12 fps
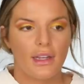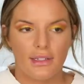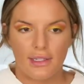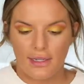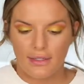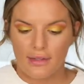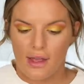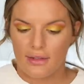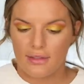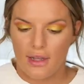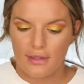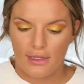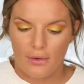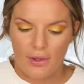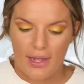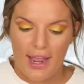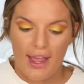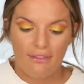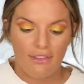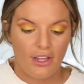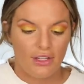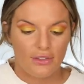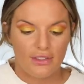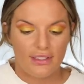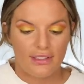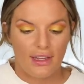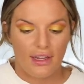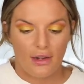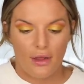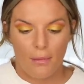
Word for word: Gonna take this Anastasia one. I have not used this in